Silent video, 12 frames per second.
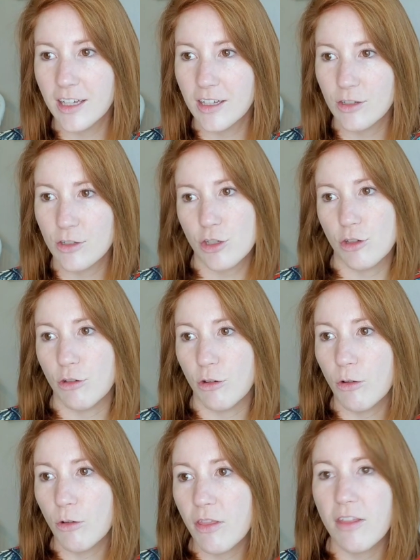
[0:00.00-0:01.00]

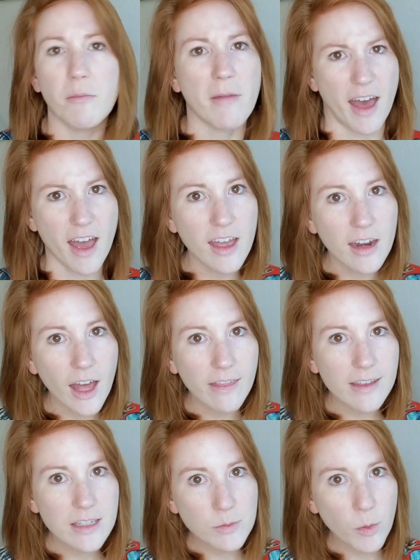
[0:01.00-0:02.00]
to the Met at
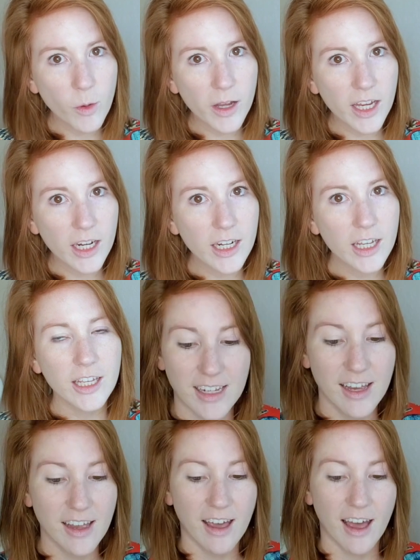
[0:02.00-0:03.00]
this point.
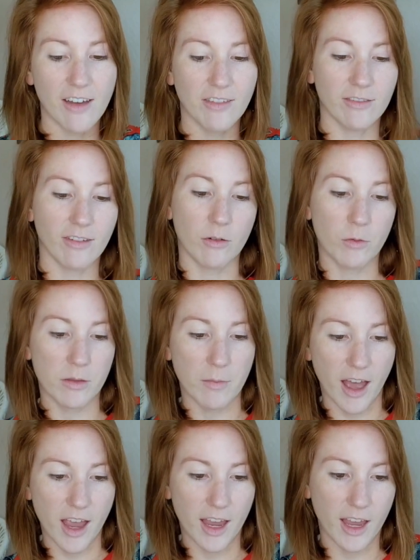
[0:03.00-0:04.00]
Having fun with
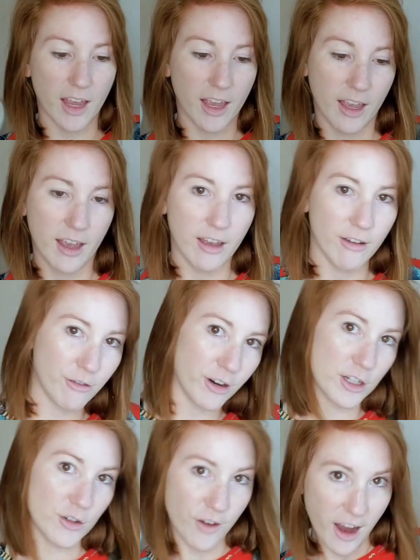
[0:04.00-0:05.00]
my
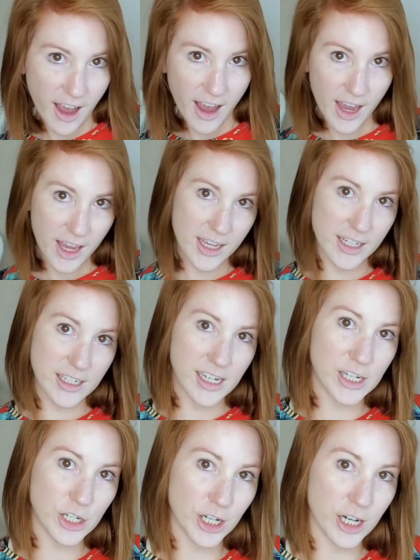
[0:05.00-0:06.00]
French fry
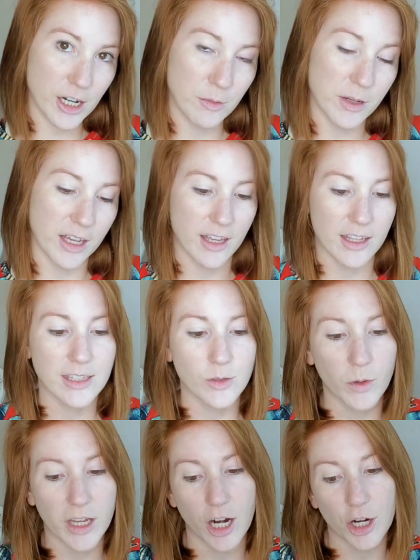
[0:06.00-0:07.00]
t-shirt because
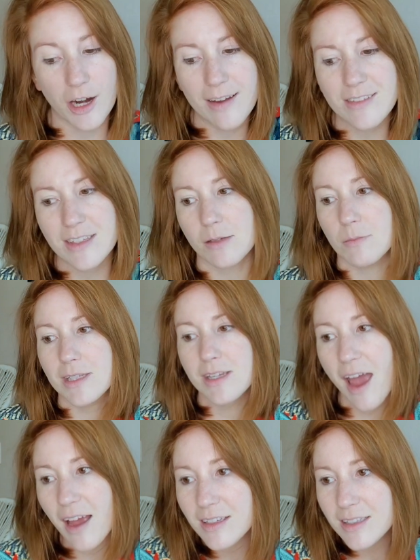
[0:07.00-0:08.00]
we are craving some
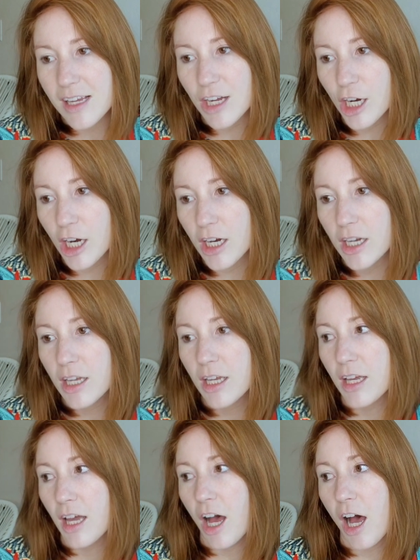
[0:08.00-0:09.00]
snacks here
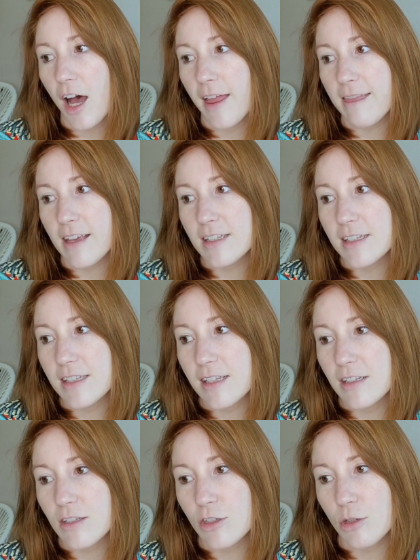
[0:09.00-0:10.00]
on this
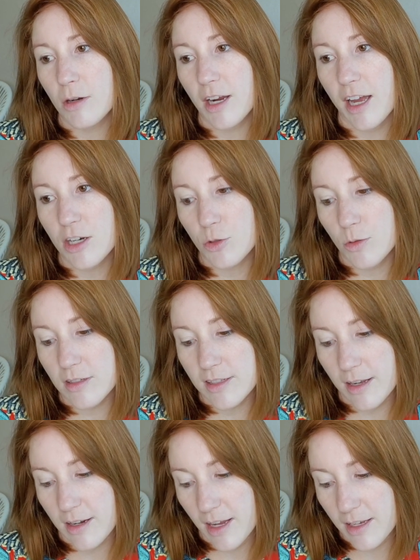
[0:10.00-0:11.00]
super casual
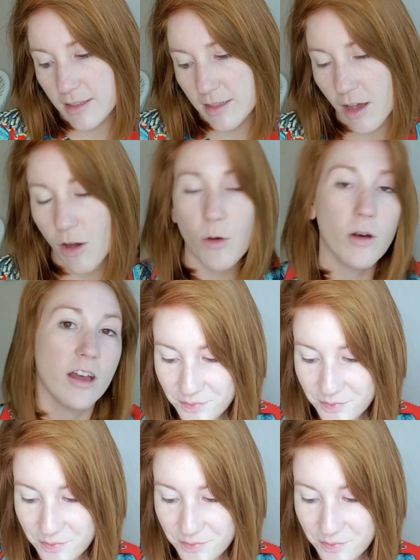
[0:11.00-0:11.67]
Sunday. So